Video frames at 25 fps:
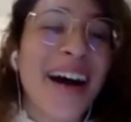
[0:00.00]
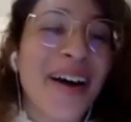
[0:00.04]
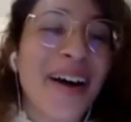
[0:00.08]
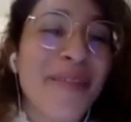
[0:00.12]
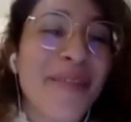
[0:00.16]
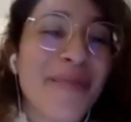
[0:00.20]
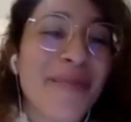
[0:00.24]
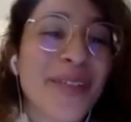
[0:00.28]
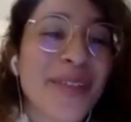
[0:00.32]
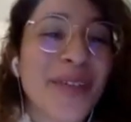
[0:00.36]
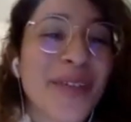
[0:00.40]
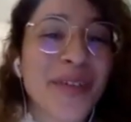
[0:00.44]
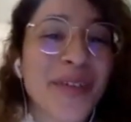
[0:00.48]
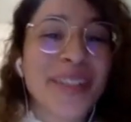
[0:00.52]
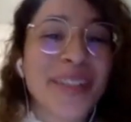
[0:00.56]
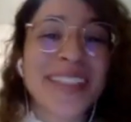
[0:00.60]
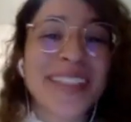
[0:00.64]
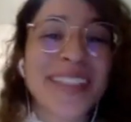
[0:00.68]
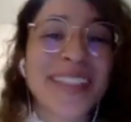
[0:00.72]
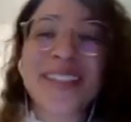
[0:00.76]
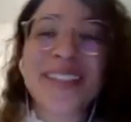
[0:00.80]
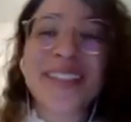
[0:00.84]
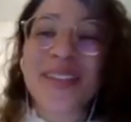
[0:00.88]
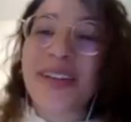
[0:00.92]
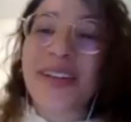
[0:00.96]
So we're
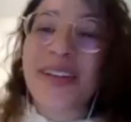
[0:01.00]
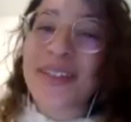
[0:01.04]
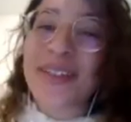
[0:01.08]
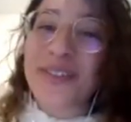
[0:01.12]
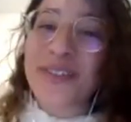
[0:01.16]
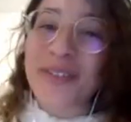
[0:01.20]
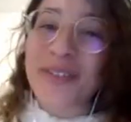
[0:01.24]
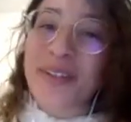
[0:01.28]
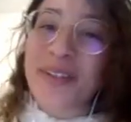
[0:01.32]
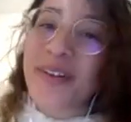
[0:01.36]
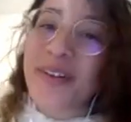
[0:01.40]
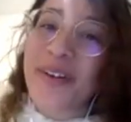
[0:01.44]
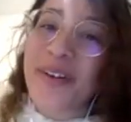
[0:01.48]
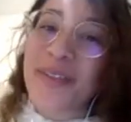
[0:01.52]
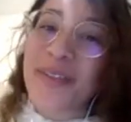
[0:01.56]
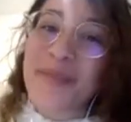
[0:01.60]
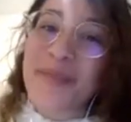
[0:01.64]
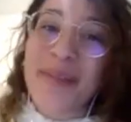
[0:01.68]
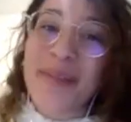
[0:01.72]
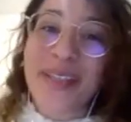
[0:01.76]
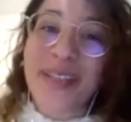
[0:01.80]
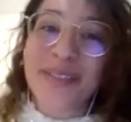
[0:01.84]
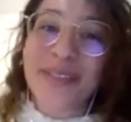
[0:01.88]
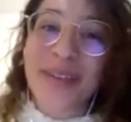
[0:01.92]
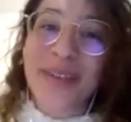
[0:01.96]
still trying to figure out the
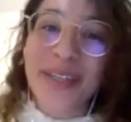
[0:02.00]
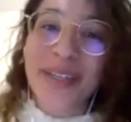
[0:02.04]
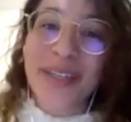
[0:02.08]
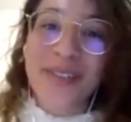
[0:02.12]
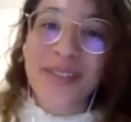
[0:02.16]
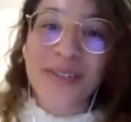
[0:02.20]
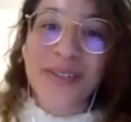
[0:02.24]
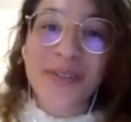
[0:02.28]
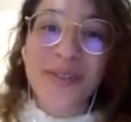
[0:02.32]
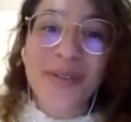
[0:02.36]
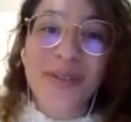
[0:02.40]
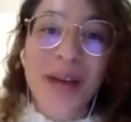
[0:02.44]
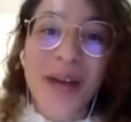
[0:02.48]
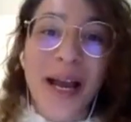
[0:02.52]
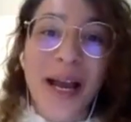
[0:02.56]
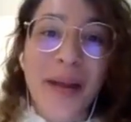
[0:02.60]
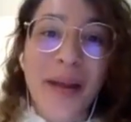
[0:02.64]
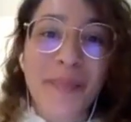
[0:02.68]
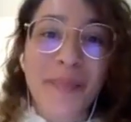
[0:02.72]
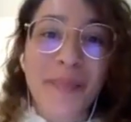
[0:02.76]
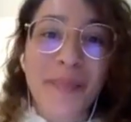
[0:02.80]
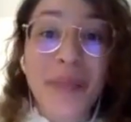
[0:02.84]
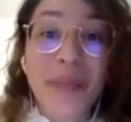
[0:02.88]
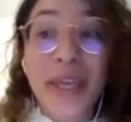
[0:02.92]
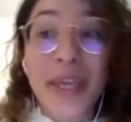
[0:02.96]
best way
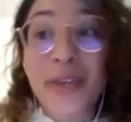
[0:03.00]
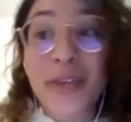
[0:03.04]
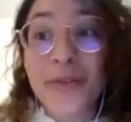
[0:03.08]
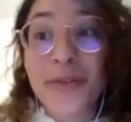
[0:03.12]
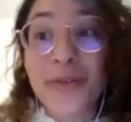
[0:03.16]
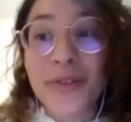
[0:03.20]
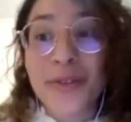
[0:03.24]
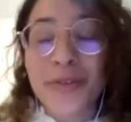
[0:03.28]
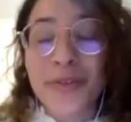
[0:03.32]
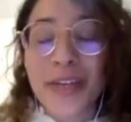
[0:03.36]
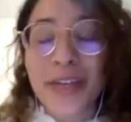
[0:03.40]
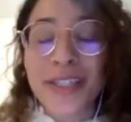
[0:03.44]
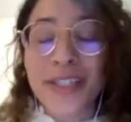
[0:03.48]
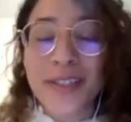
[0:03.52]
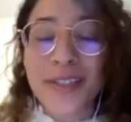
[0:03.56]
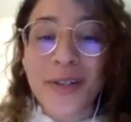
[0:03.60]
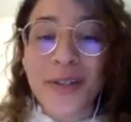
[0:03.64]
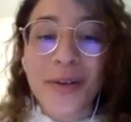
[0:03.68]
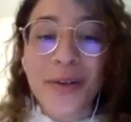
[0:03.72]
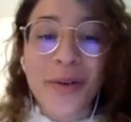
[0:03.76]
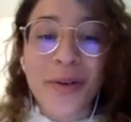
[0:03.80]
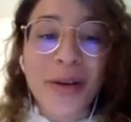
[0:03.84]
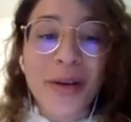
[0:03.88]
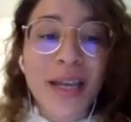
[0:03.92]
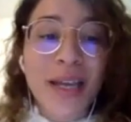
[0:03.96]
to make use of it.
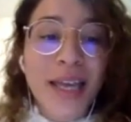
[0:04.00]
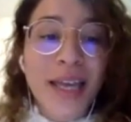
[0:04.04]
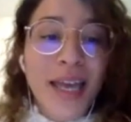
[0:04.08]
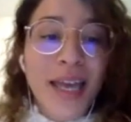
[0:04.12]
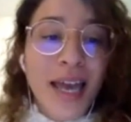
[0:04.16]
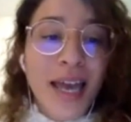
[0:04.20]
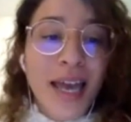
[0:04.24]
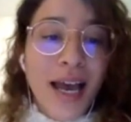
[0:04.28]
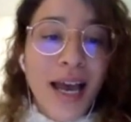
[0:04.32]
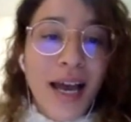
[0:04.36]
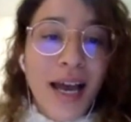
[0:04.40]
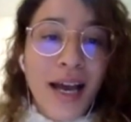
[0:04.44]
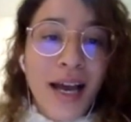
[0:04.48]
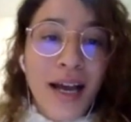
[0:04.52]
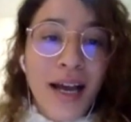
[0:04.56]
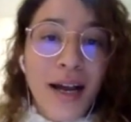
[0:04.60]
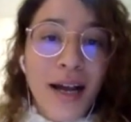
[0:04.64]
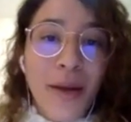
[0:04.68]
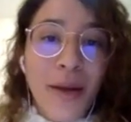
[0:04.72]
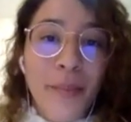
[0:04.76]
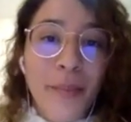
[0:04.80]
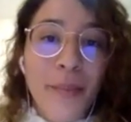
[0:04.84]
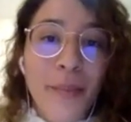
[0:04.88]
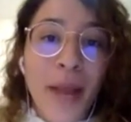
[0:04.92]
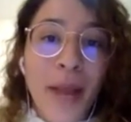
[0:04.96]
So
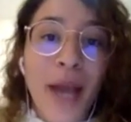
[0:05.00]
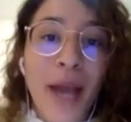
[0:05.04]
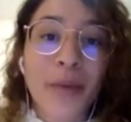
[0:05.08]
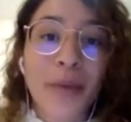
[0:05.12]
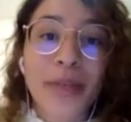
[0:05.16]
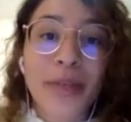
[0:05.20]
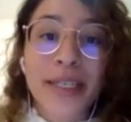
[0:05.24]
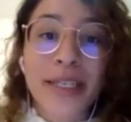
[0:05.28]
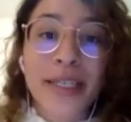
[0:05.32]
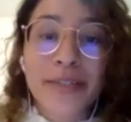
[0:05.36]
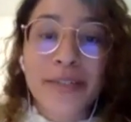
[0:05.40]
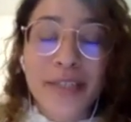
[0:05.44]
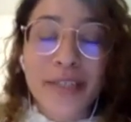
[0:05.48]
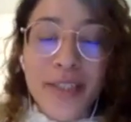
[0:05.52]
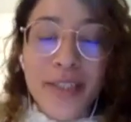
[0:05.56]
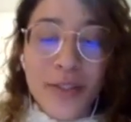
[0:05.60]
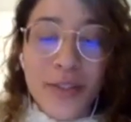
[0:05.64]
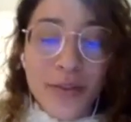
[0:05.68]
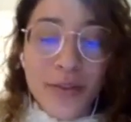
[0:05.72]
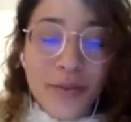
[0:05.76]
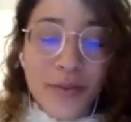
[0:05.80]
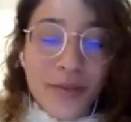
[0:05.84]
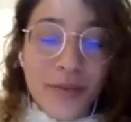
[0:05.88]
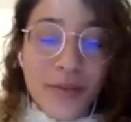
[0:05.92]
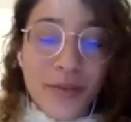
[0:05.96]
I will leave it
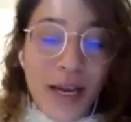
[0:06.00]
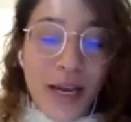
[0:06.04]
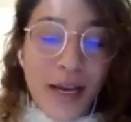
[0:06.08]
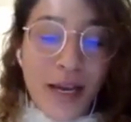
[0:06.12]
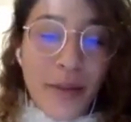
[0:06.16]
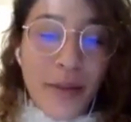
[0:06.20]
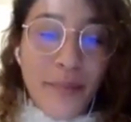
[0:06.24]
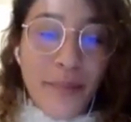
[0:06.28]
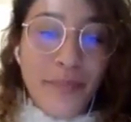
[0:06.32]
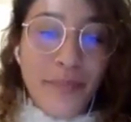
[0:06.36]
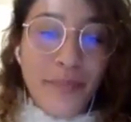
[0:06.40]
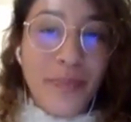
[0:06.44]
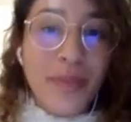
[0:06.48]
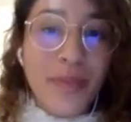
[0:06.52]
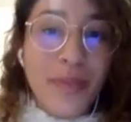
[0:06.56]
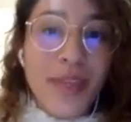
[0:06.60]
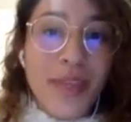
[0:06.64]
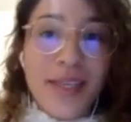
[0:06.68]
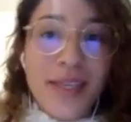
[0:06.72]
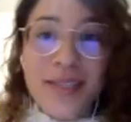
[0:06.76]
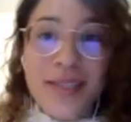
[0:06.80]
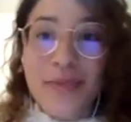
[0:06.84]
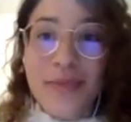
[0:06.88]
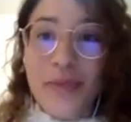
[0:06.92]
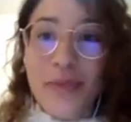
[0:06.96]
to
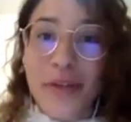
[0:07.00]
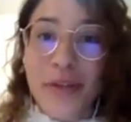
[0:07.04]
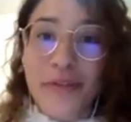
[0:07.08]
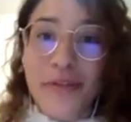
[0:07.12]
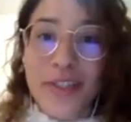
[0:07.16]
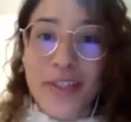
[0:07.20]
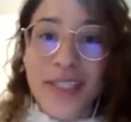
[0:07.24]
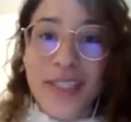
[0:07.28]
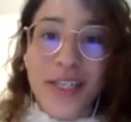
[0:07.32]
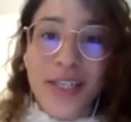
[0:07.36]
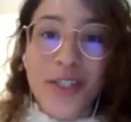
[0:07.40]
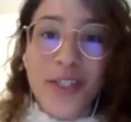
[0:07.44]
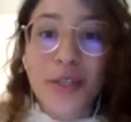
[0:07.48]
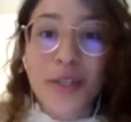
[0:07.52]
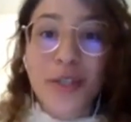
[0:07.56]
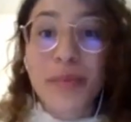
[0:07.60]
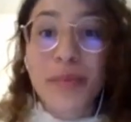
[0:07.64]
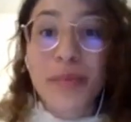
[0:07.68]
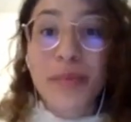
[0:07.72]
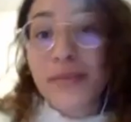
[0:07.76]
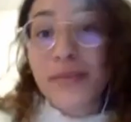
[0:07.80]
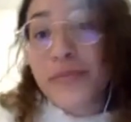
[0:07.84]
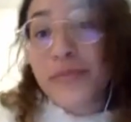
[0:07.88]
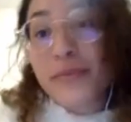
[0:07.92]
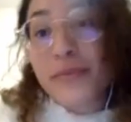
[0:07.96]
this brief discussion,
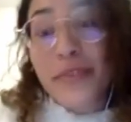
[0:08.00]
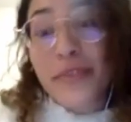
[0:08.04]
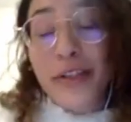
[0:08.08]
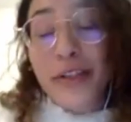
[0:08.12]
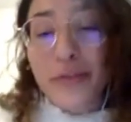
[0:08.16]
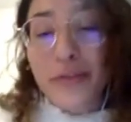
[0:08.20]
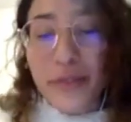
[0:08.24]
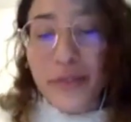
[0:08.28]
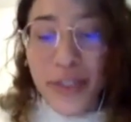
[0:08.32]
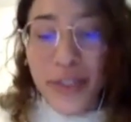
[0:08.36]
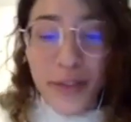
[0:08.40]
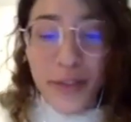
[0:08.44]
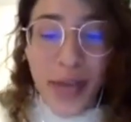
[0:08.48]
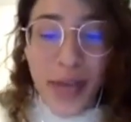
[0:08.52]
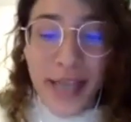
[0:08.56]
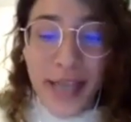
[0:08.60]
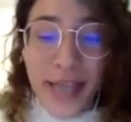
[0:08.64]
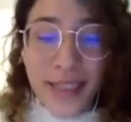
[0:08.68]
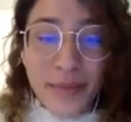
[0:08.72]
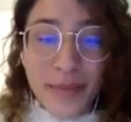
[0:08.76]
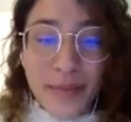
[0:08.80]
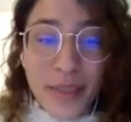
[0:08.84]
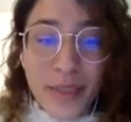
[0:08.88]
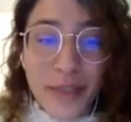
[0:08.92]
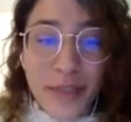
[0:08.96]
but feel free to
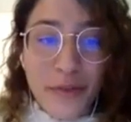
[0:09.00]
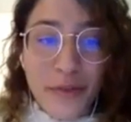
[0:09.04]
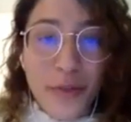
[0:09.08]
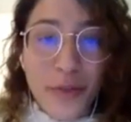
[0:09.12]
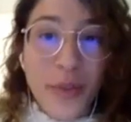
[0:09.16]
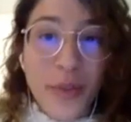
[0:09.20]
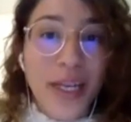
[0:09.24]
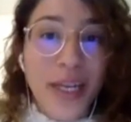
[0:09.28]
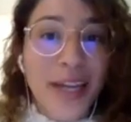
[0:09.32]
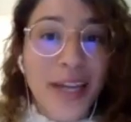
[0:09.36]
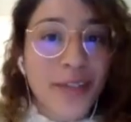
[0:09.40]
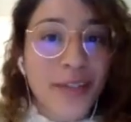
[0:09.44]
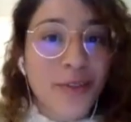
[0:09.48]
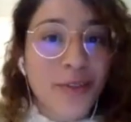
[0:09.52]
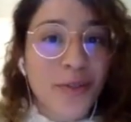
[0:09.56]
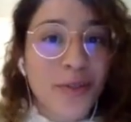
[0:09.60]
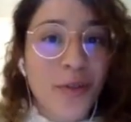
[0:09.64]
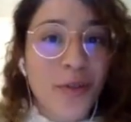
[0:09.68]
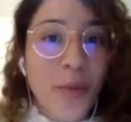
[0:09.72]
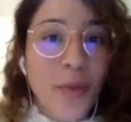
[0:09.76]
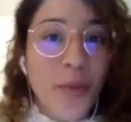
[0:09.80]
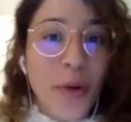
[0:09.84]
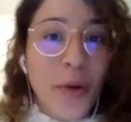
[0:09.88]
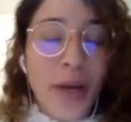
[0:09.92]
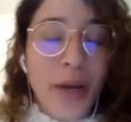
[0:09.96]
ask me if you would like to
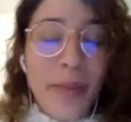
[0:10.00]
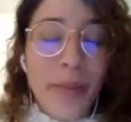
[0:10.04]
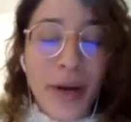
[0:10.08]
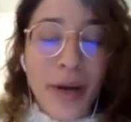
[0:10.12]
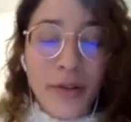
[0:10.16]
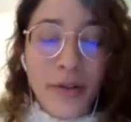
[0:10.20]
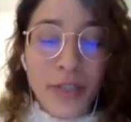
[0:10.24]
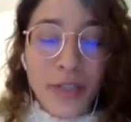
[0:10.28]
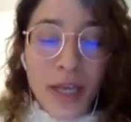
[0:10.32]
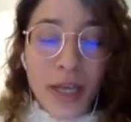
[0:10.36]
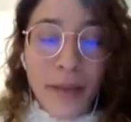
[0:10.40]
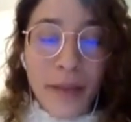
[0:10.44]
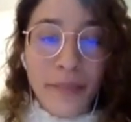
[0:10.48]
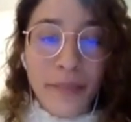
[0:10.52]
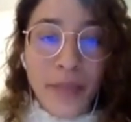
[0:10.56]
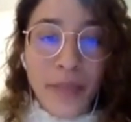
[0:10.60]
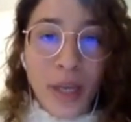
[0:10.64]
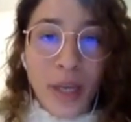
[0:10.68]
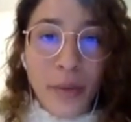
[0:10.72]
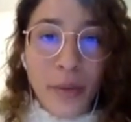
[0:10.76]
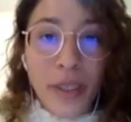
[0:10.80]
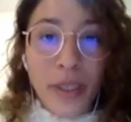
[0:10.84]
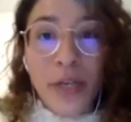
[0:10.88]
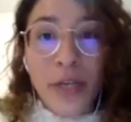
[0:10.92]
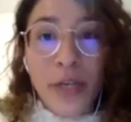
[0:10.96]
know more about
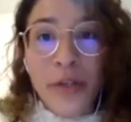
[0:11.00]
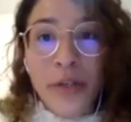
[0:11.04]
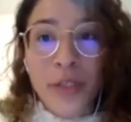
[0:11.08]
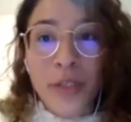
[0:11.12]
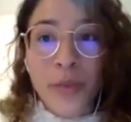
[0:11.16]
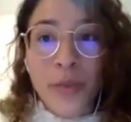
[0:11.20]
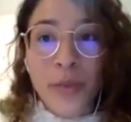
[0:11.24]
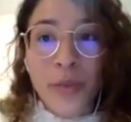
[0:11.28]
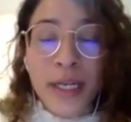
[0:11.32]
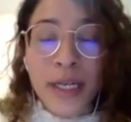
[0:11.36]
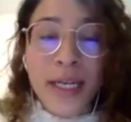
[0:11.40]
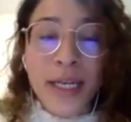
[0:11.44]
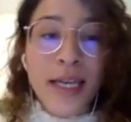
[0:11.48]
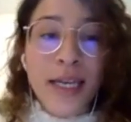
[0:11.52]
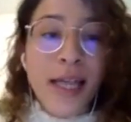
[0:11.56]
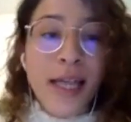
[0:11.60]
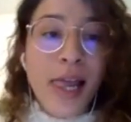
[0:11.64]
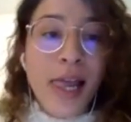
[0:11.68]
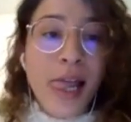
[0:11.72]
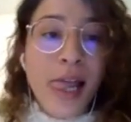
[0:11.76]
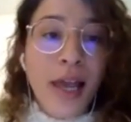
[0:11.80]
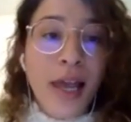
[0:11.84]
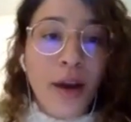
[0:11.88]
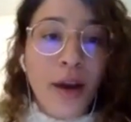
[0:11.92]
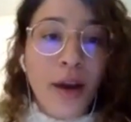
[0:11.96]
our current work
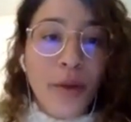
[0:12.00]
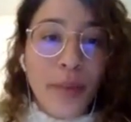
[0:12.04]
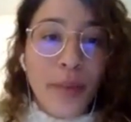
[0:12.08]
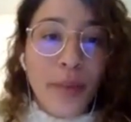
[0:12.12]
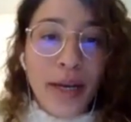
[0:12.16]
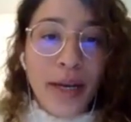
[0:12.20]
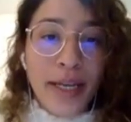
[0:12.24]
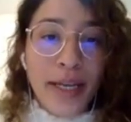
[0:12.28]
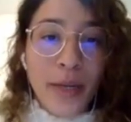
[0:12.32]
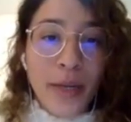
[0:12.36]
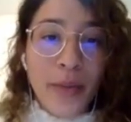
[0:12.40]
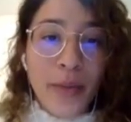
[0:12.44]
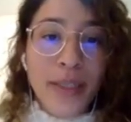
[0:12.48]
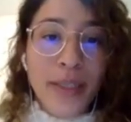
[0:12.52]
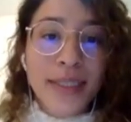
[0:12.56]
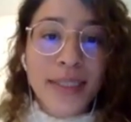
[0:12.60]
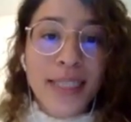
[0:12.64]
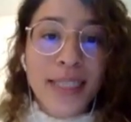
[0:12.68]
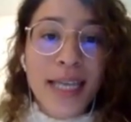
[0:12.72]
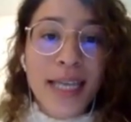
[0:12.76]
on bilinguals.